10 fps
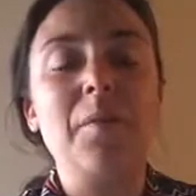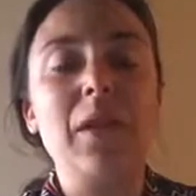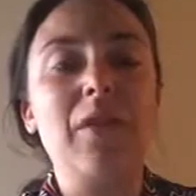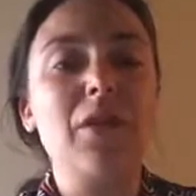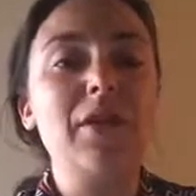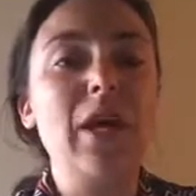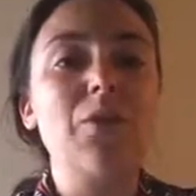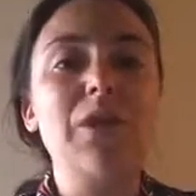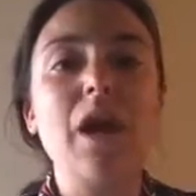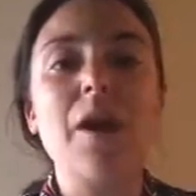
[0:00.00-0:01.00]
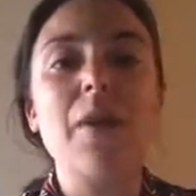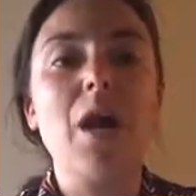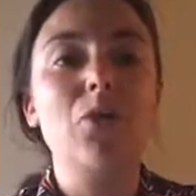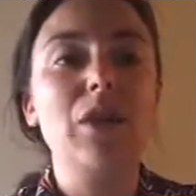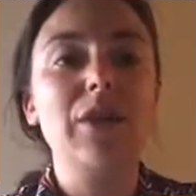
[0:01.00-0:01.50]
in their downtime,
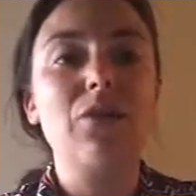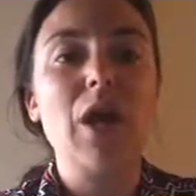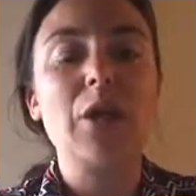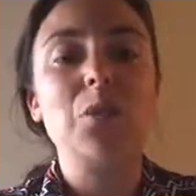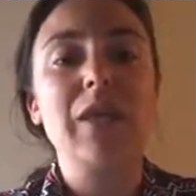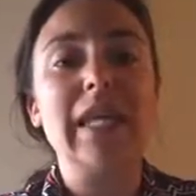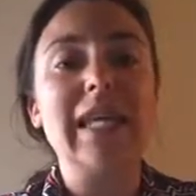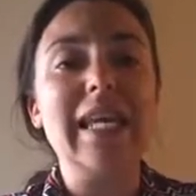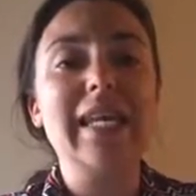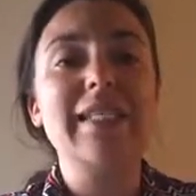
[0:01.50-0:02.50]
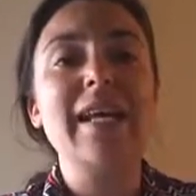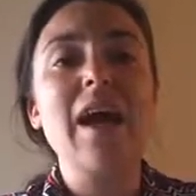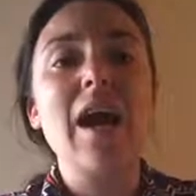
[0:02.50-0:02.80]
how they interact with the kids,